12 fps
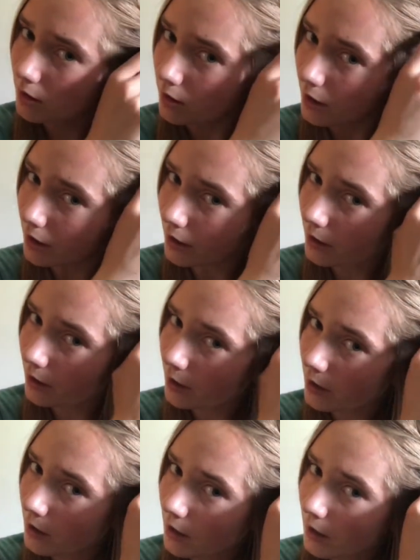hair,
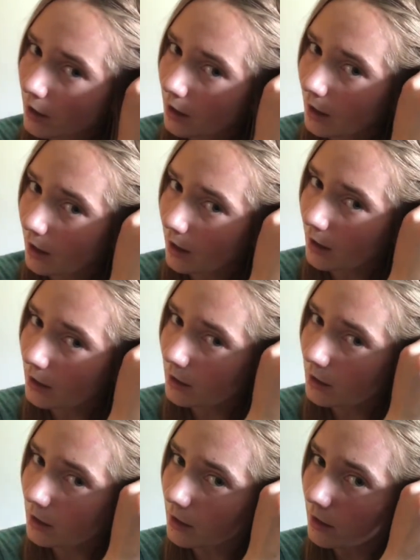adding
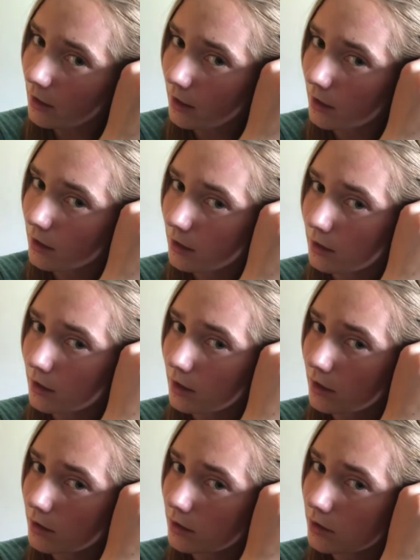it
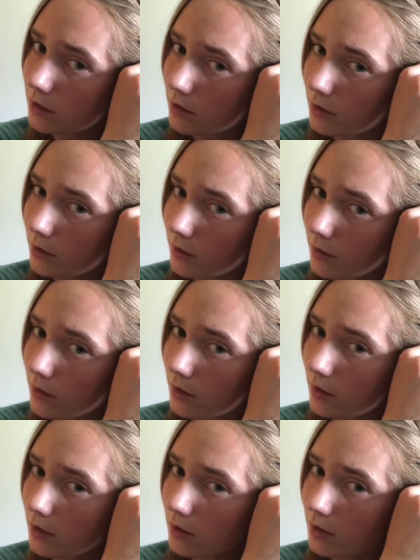to
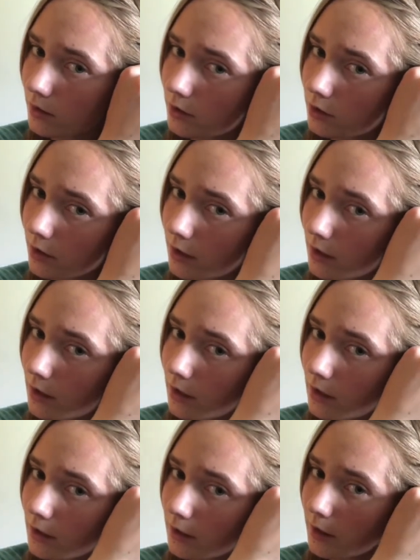the strand
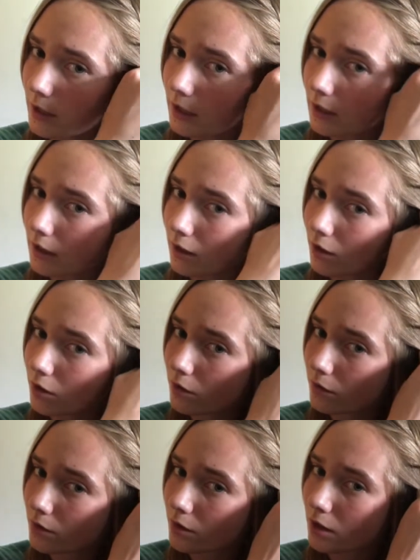and taking it
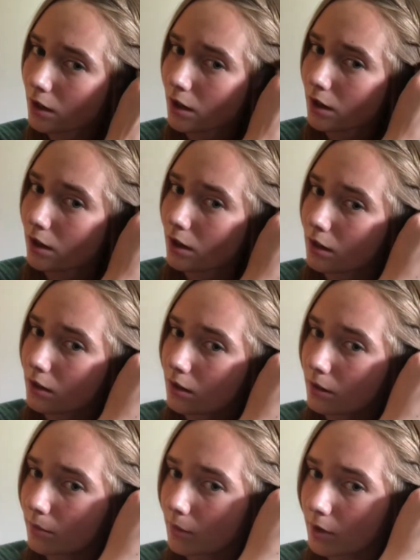over the
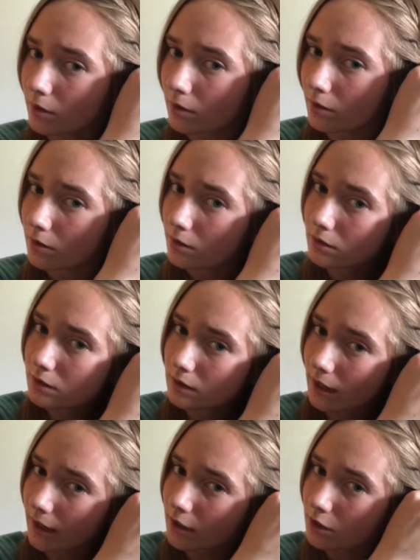middle
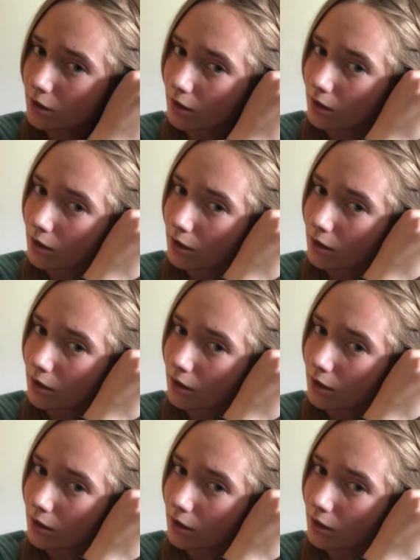section.